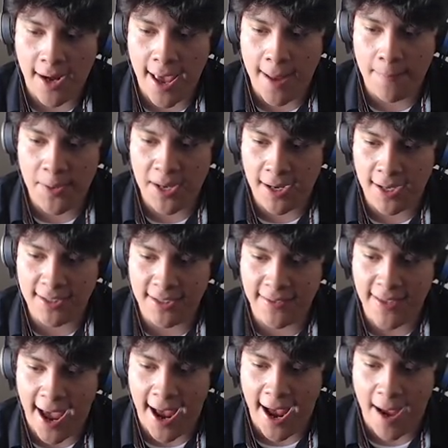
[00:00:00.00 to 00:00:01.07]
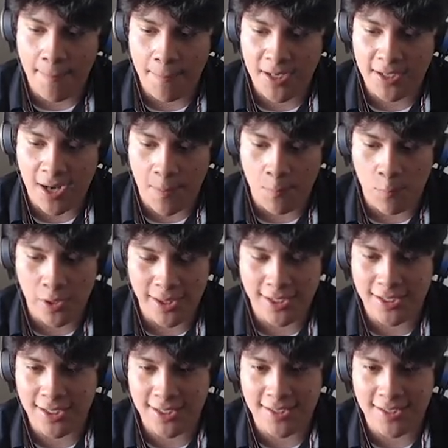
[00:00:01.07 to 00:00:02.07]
and because of that, I'm I'm really just